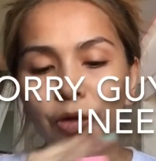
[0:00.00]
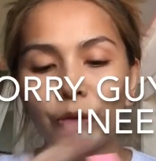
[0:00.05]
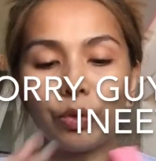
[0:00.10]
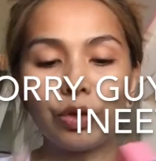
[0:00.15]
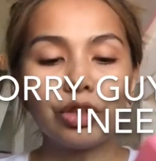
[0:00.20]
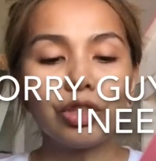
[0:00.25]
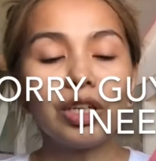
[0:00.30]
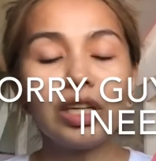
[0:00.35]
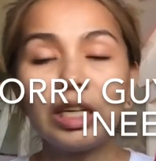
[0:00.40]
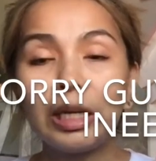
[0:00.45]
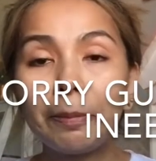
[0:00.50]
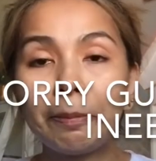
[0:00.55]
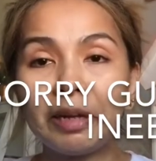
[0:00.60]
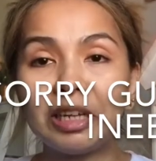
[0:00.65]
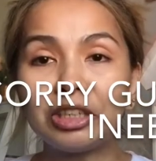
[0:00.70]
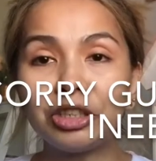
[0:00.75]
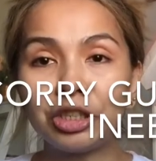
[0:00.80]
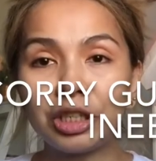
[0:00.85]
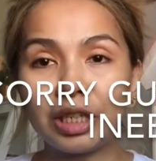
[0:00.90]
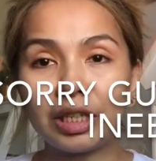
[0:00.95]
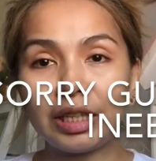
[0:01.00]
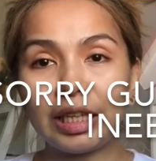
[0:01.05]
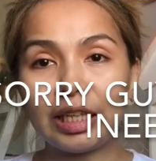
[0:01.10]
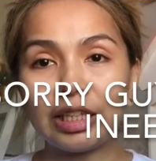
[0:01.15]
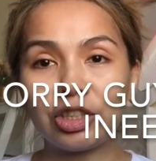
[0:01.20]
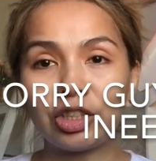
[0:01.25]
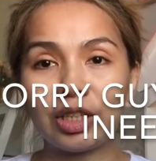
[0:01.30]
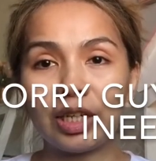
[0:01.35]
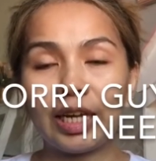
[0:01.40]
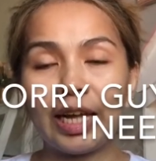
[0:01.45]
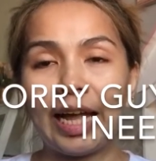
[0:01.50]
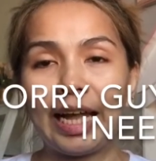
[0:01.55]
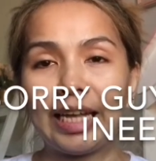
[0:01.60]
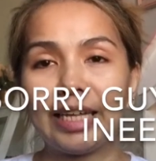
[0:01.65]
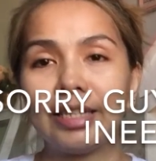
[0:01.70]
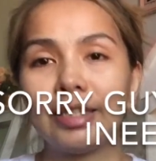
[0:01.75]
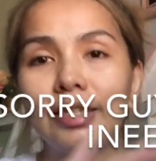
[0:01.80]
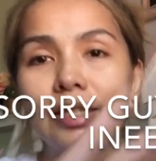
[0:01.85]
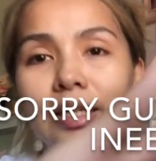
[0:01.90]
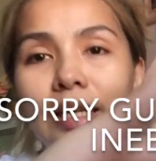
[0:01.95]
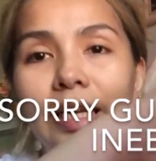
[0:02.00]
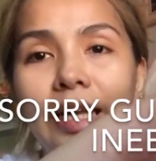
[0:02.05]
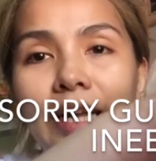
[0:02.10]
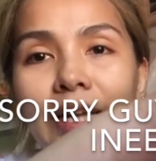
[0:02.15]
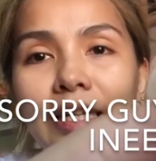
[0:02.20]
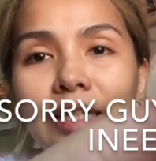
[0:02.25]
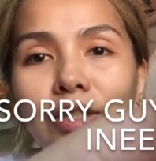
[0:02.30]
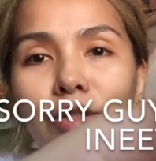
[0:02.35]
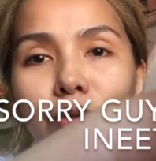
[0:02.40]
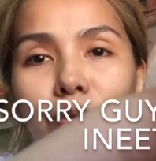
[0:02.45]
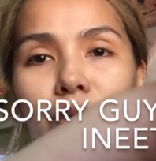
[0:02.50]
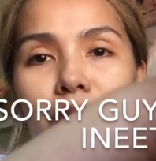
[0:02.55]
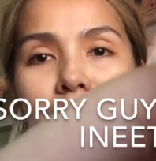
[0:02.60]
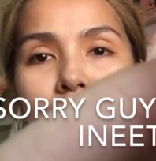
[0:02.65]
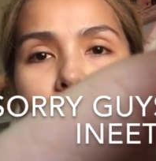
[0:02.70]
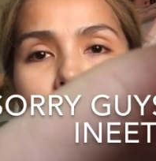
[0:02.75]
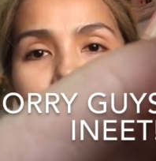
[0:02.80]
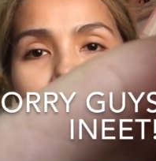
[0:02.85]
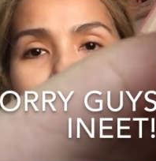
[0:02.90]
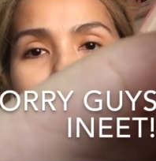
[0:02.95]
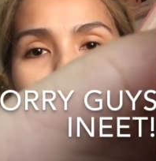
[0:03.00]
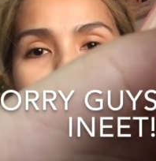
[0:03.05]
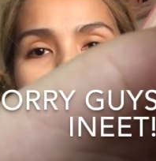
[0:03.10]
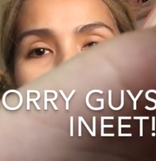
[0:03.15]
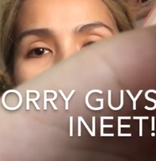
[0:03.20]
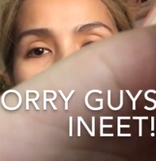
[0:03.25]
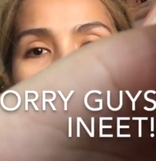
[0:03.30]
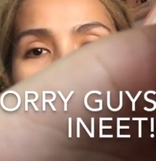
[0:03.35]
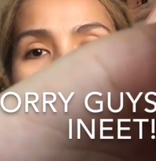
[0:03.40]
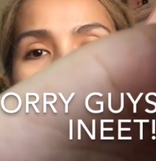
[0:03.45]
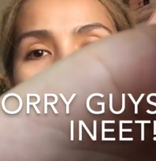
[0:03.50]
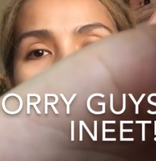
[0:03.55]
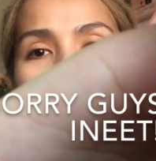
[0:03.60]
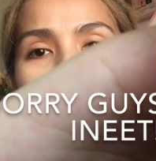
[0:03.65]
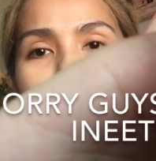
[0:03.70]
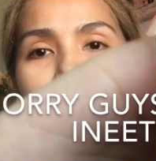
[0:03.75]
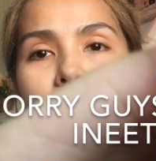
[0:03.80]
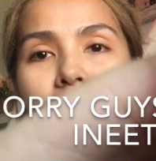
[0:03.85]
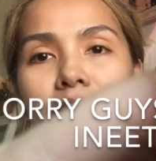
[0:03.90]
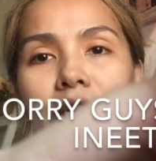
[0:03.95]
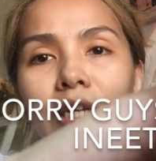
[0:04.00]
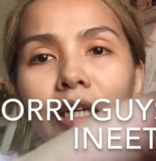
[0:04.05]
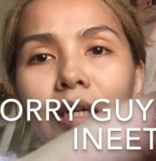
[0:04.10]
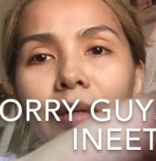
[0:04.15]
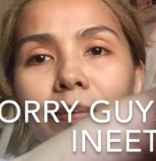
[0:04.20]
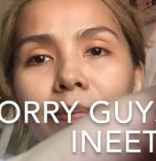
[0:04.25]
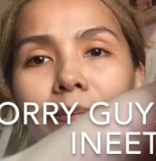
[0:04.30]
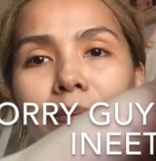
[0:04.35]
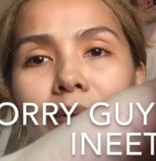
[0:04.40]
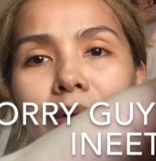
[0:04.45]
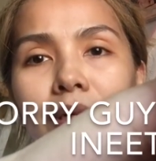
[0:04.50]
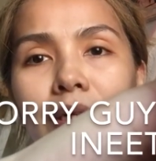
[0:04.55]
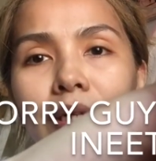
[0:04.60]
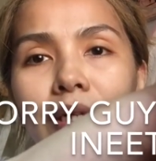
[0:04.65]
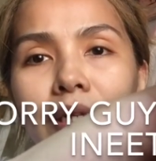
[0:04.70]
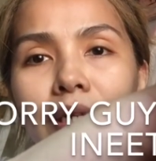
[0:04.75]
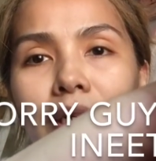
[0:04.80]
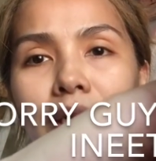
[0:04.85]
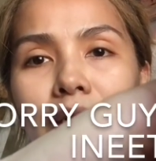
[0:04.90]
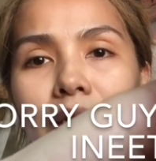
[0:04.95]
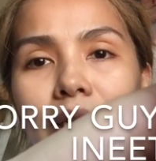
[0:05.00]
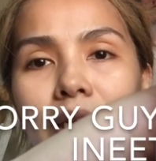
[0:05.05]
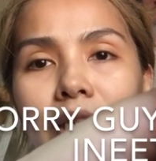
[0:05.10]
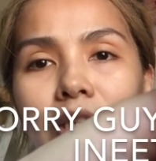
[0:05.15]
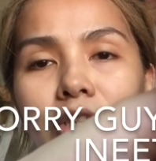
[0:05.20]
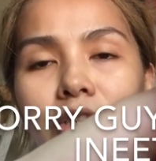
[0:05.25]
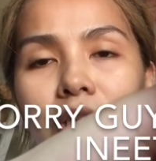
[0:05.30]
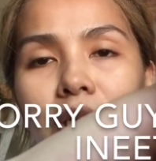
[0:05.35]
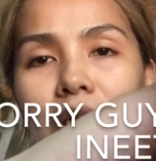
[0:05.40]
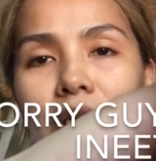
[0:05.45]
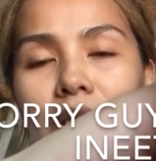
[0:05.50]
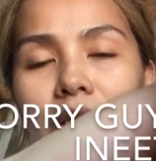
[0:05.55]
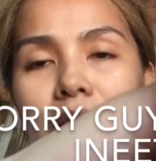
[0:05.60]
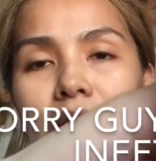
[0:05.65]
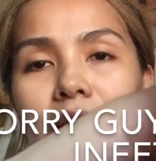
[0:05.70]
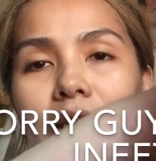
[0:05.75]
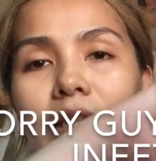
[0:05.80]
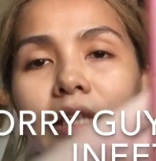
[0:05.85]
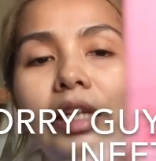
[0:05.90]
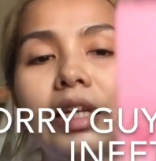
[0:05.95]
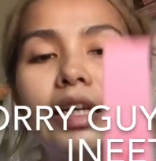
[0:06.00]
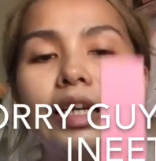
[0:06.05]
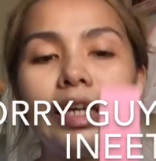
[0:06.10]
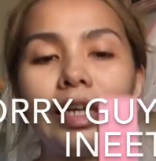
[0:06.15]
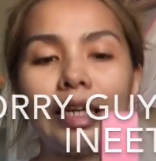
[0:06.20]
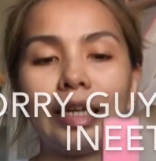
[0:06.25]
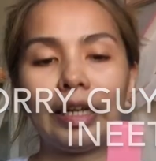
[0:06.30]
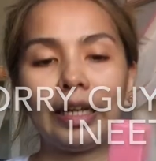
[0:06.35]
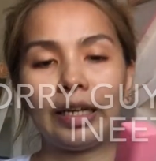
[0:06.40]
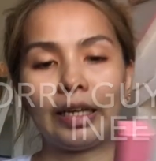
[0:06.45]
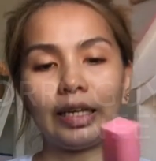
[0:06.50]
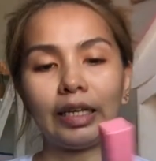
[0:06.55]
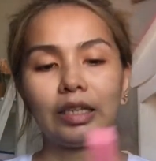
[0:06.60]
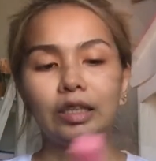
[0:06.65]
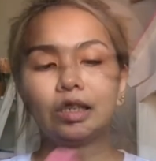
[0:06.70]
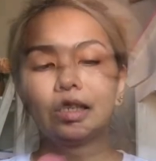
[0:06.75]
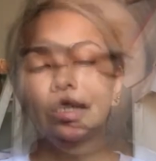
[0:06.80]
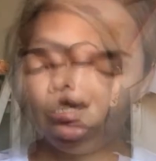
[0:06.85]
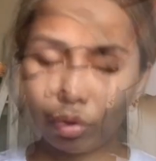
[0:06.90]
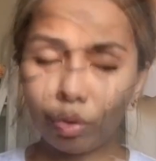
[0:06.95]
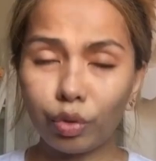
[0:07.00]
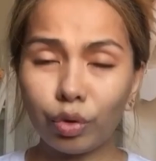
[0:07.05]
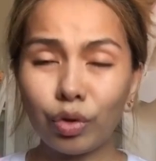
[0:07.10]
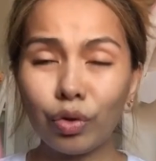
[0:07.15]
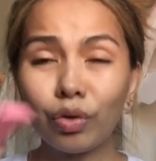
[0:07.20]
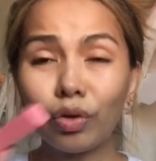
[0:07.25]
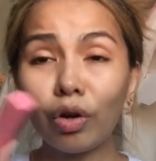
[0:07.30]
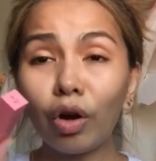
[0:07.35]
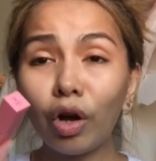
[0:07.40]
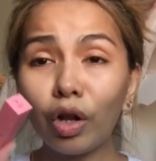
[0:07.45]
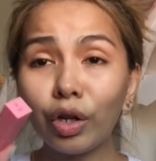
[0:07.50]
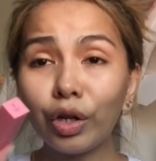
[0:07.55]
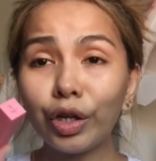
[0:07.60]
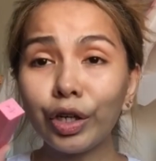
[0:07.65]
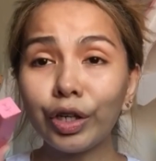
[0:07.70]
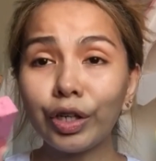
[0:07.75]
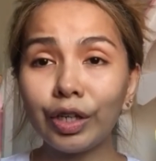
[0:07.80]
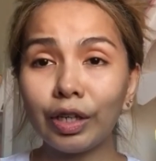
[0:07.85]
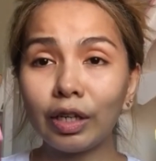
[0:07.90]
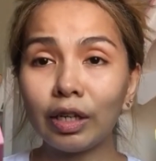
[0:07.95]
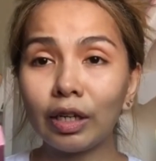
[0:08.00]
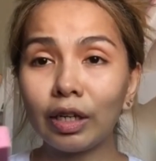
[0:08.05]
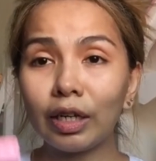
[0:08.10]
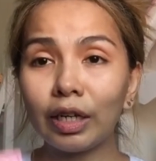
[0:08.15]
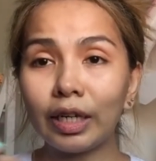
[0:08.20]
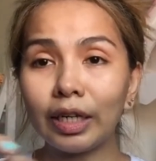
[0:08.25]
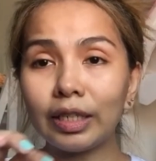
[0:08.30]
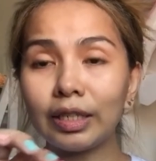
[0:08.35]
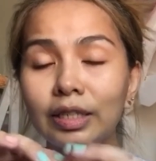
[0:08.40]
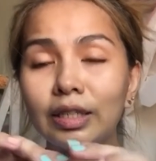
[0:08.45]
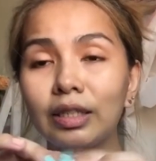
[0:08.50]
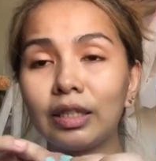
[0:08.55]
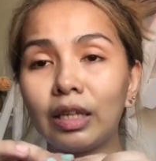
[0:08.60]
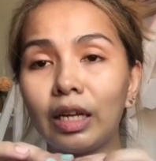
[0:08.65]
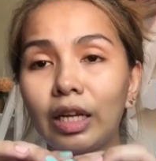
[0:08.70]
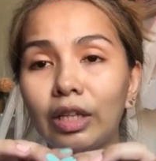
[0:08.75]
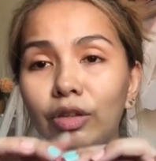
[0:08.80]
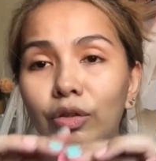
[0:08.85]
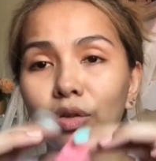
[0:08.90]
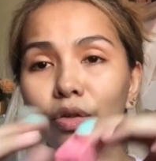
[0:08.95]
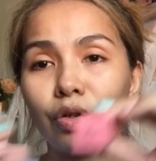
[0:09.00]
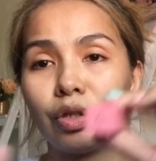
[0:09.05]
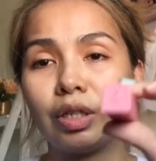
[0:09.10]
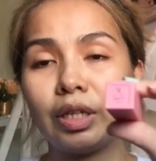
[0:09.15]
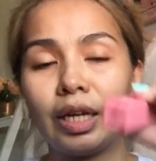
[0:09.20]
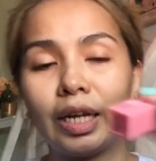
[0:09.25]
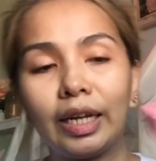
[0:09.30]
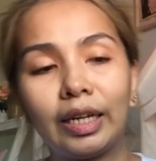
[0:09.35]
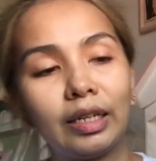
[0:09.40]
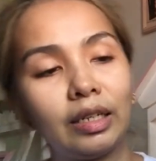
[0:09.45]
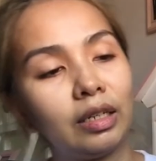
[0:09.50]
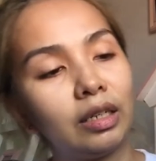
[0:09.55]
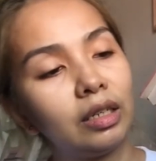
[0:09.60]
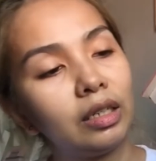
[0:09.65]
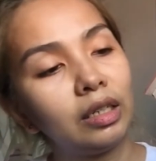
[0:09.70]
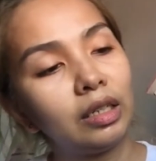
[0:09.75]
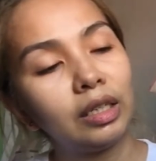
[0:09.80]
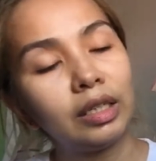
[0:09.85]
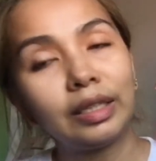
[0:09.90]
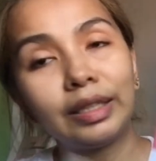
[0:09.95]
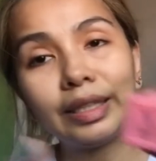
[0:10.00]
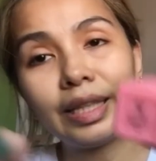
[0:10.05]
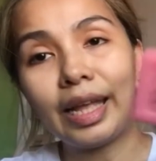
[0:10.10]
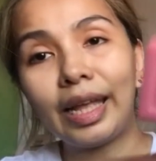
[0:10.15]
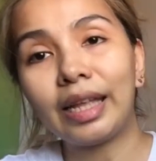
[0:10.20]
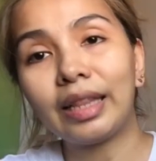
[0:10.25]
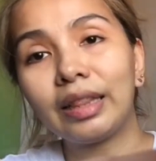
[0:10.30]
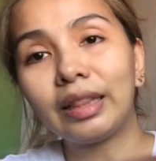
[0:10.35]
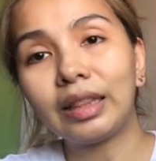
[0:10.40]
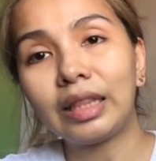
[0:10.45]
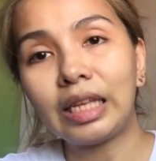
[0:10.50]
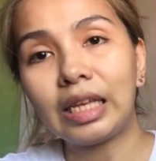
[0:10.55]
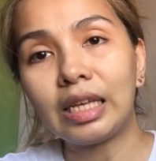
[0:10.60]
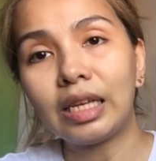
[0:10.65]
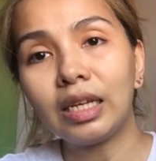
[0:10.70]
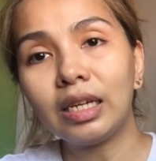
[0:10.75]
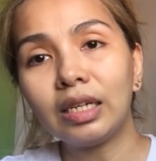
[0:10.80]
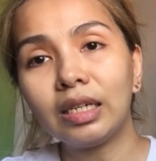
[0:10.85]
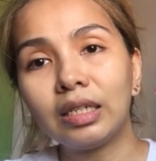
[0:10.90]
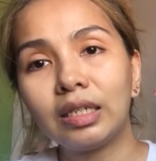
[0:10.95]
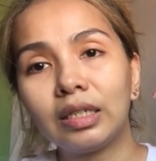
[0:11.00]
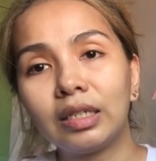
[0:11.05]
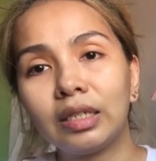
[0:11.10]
water lip and cheek tint siya, guys. Ayan, so, yan. Water lip and cheek tint. Ayan. So, yung color niya is, eto, ayan, dainty.